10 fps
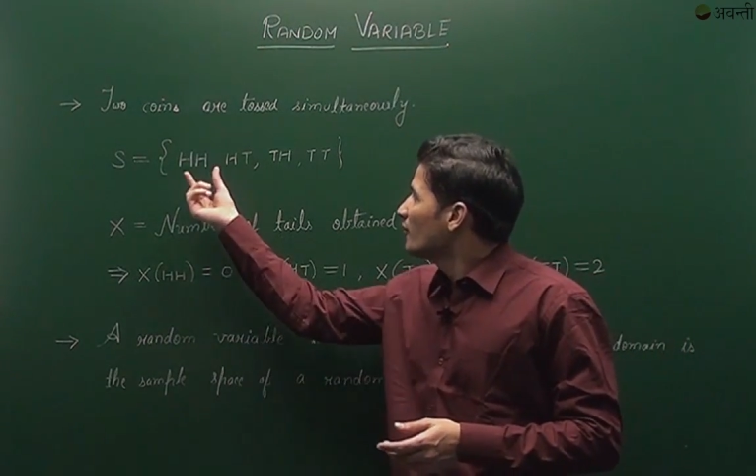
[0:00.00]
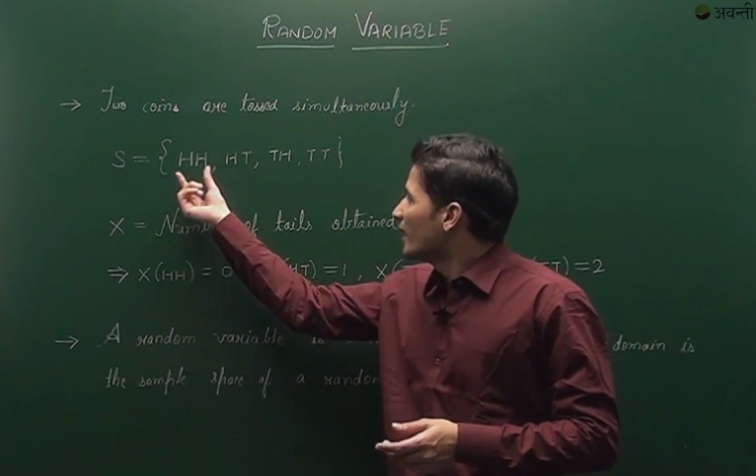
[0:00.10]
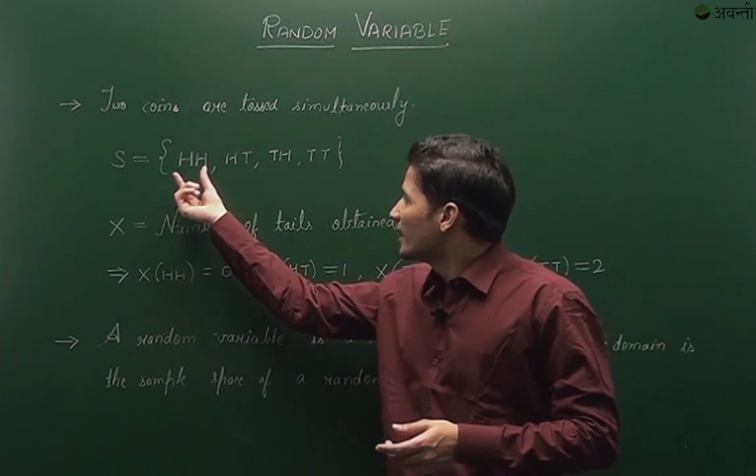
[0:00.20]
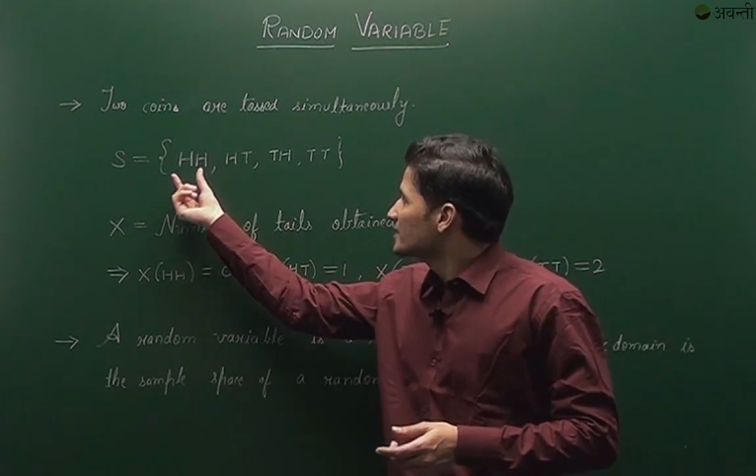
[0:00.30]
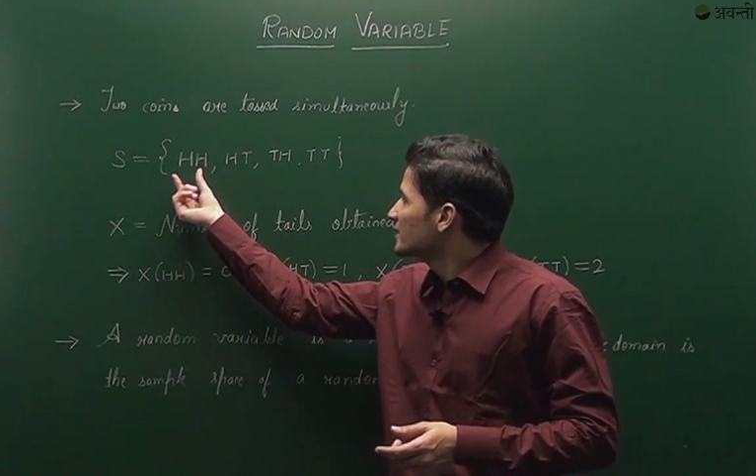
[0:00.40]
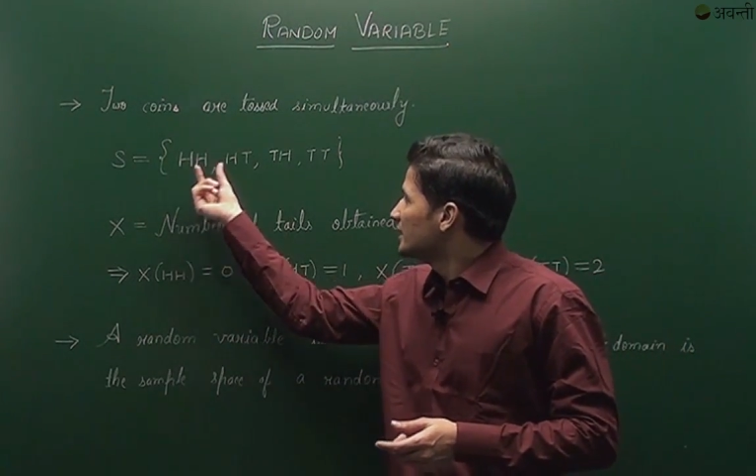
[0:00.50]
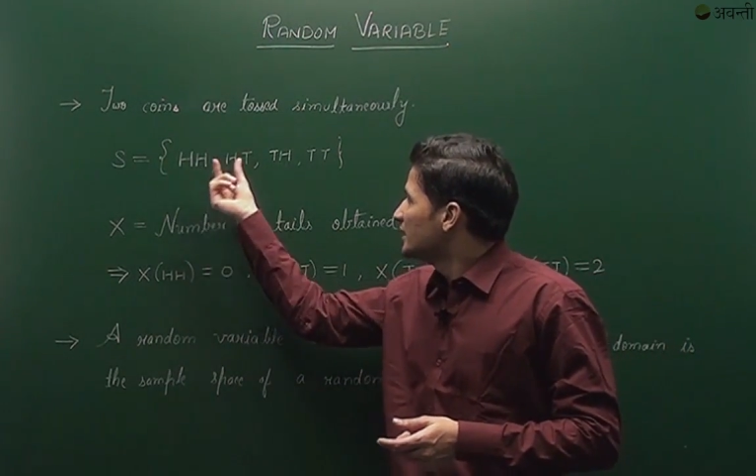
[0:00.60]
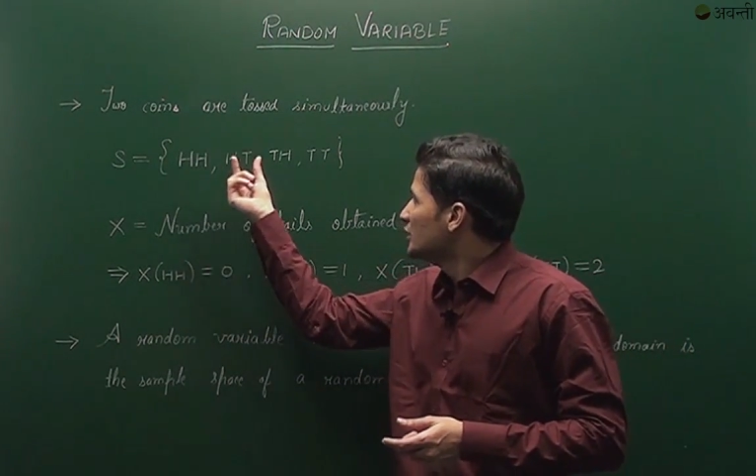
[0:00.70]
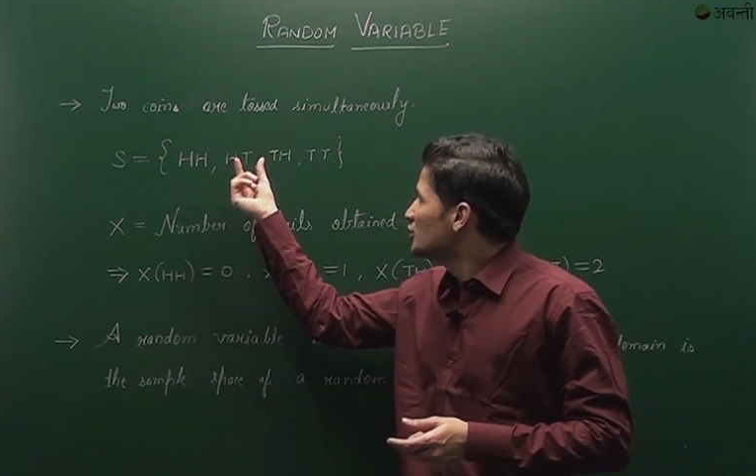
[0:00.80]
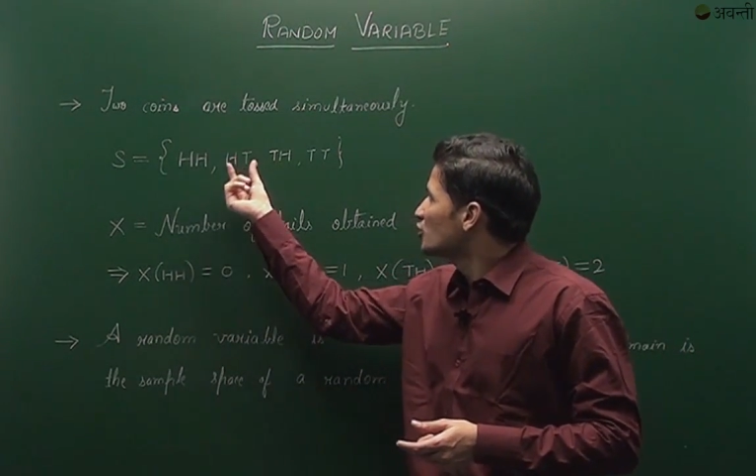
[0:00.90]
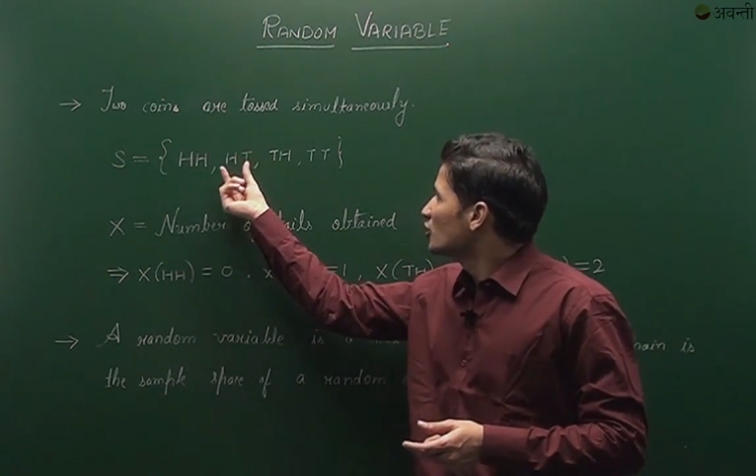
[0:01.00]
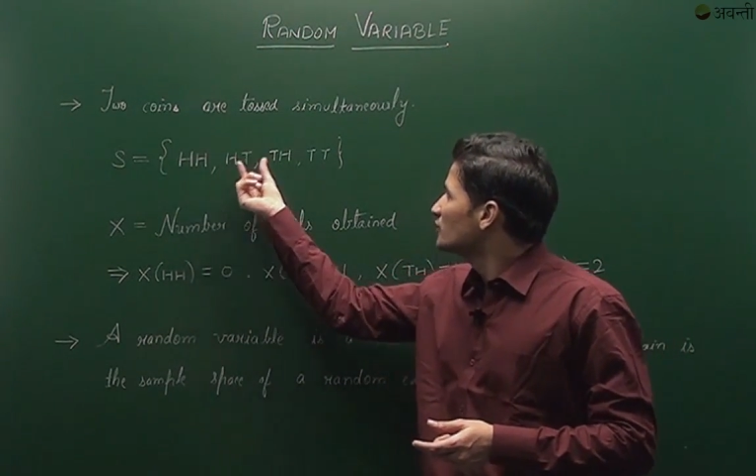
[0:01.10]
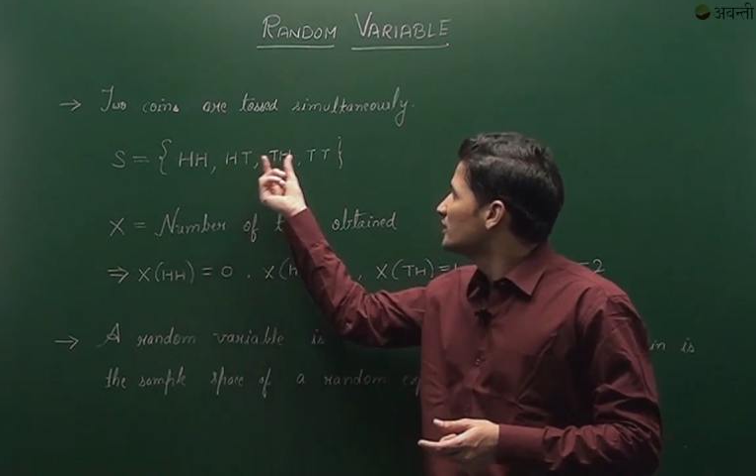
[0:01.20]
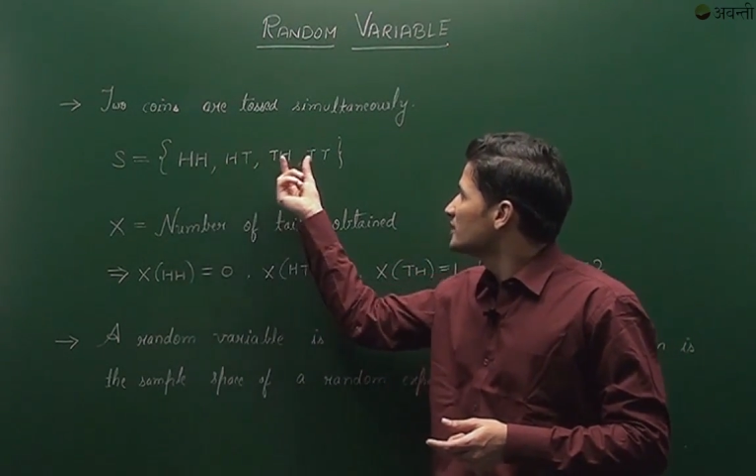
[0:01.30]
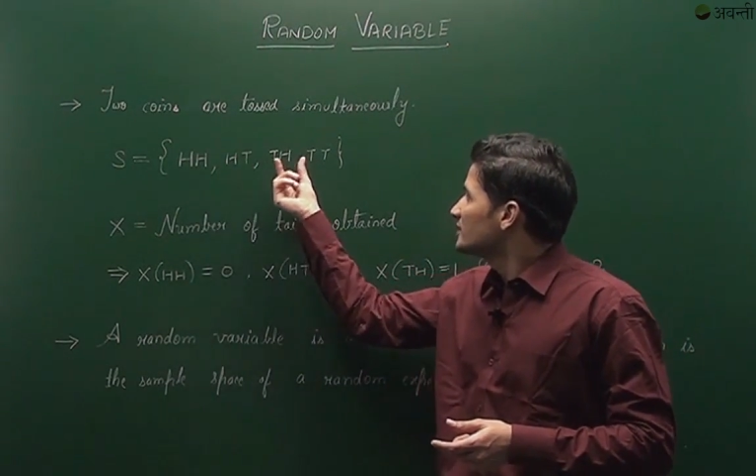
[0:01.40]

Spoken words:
heads in each of these,